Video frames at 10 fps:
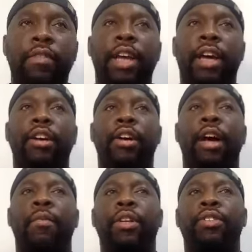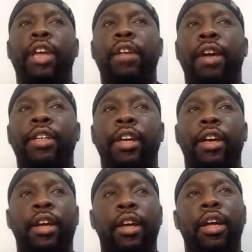of that, though, I want to stay right there.
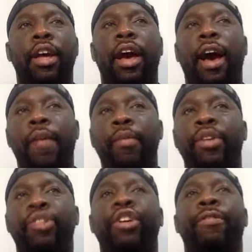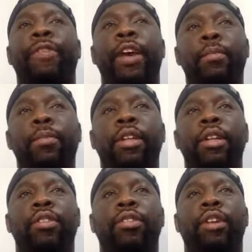How was your
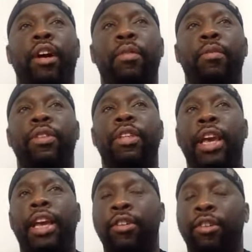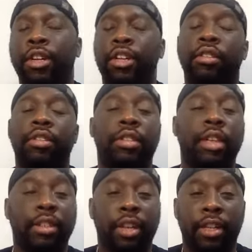family start taking all of your
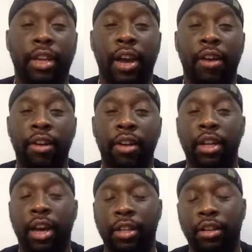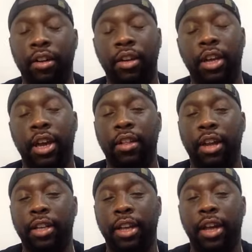success at the early age
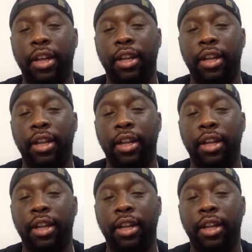like that?